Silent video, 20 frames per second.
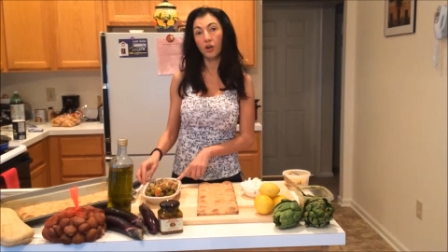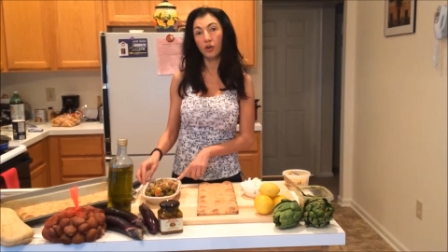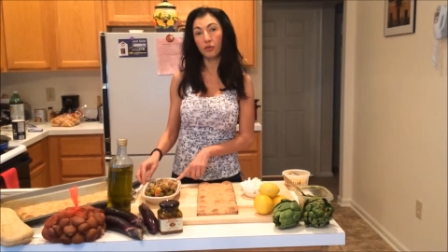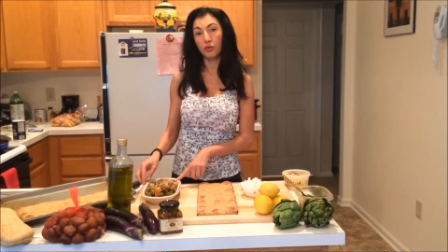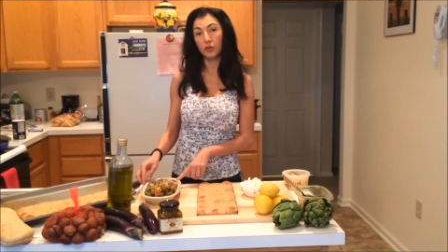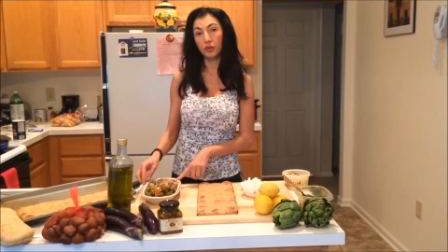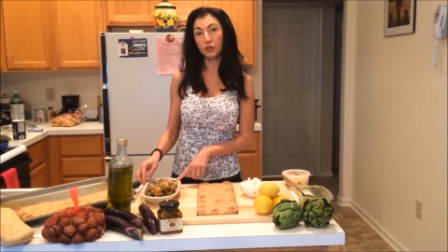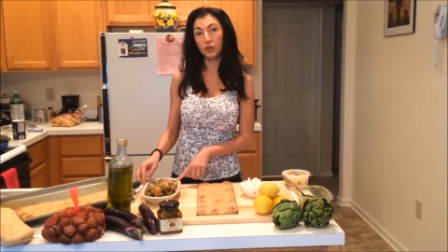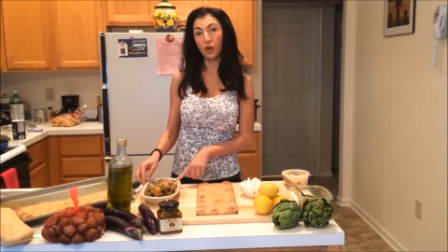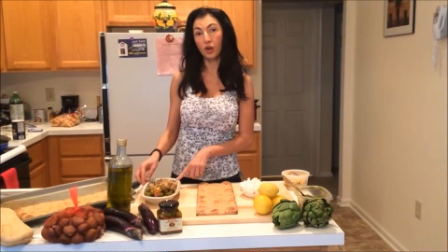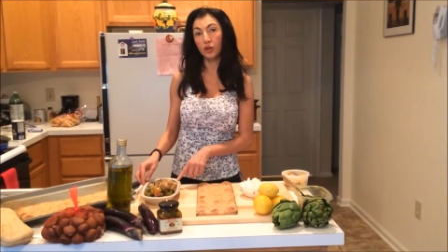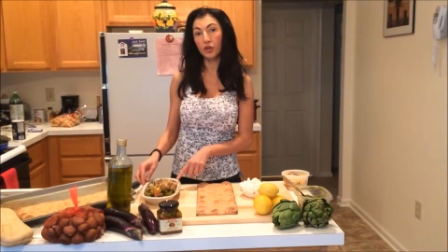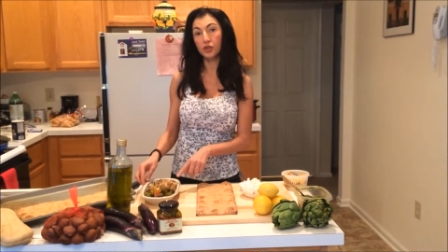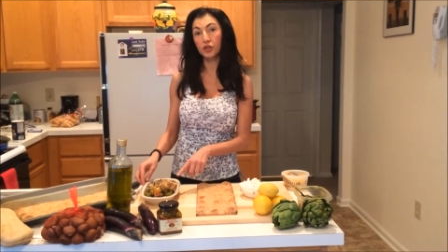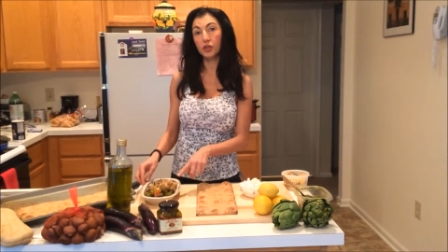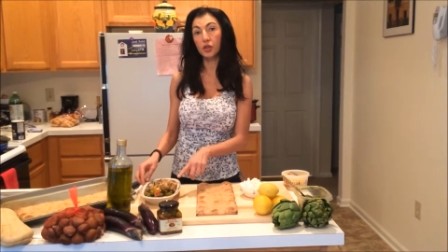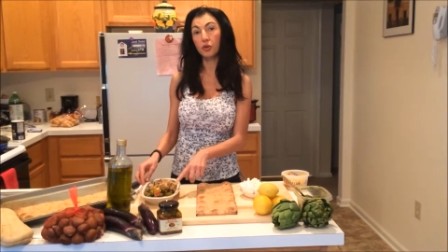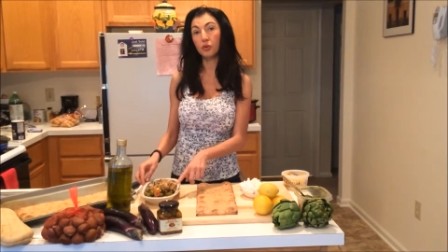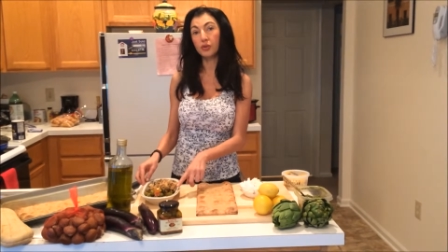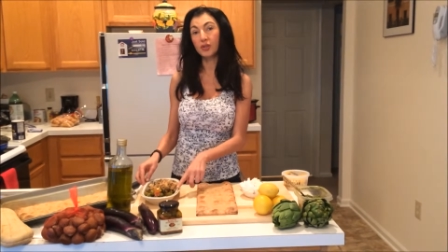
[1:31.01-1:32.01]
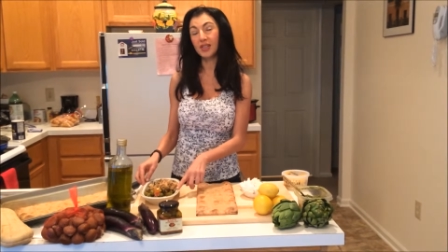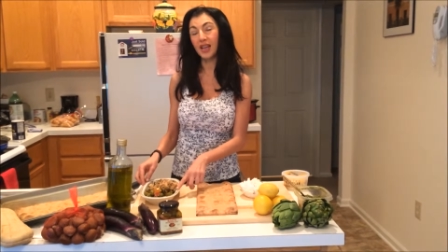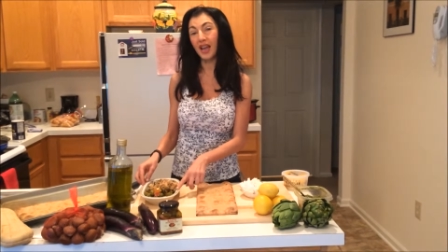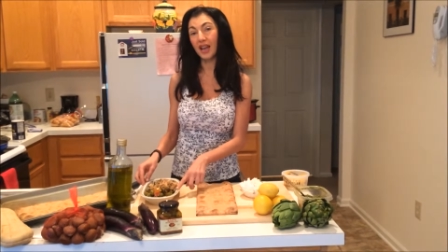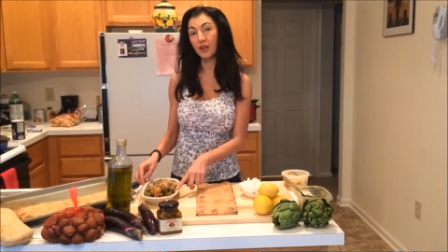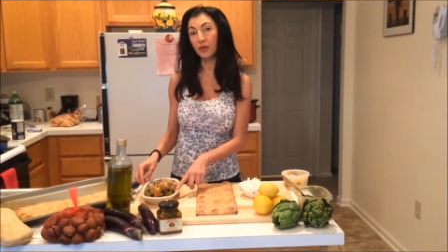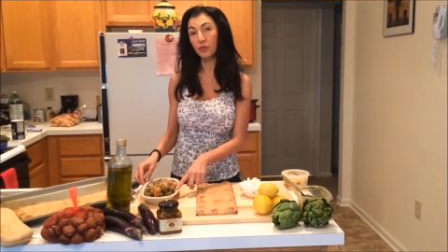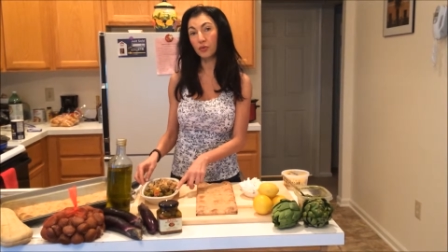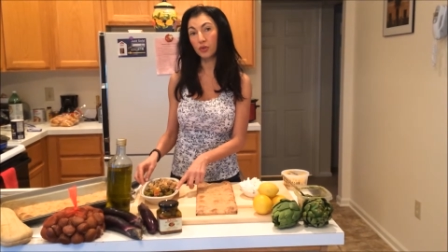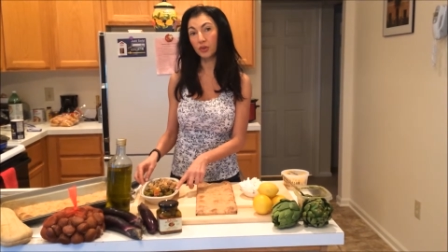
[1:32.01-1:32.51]
grilled artichokes
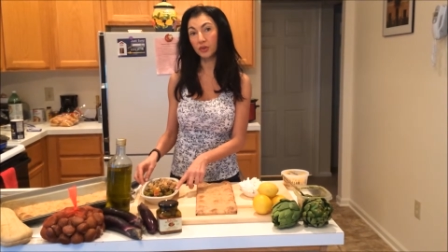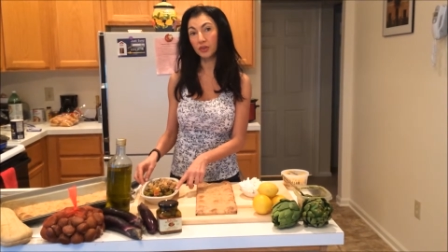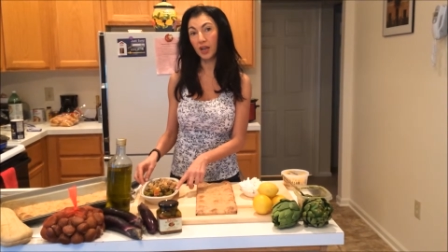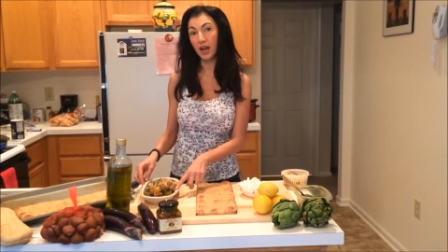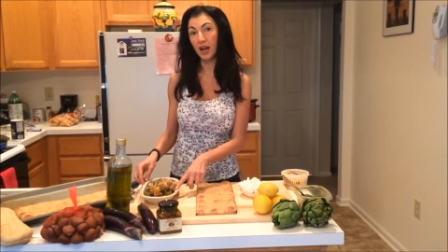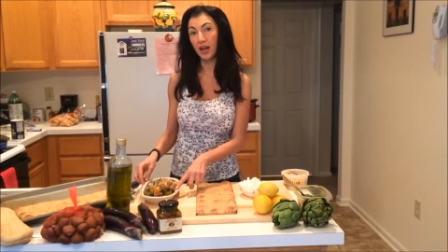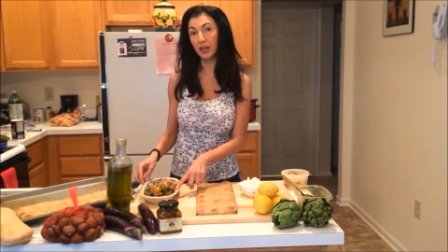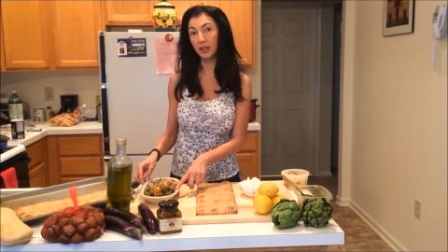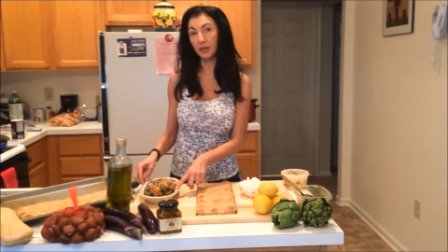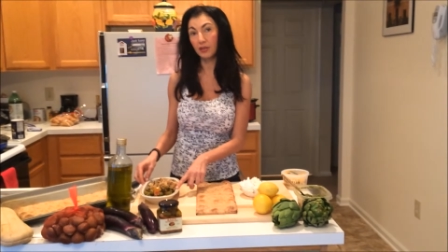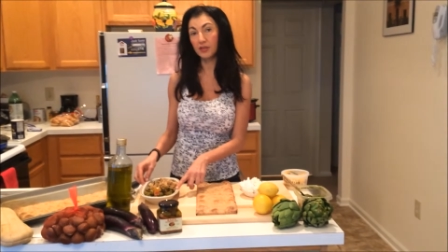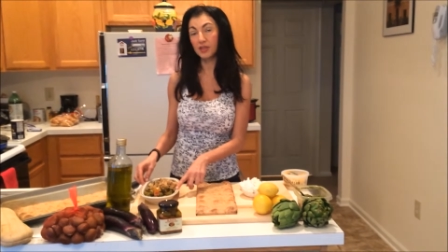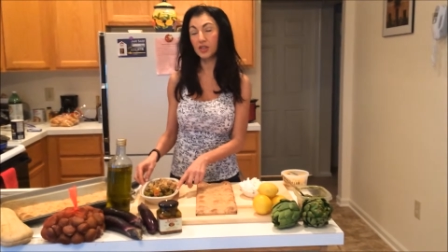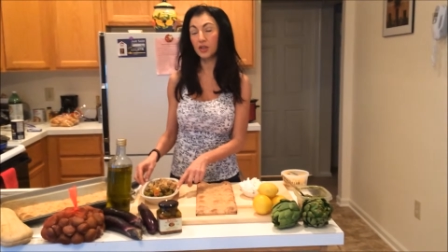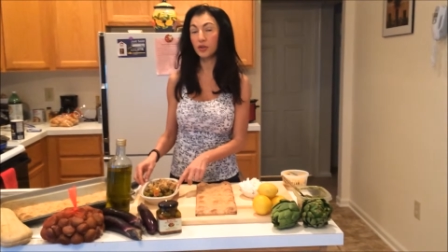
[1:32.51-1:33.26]
and grilled olives.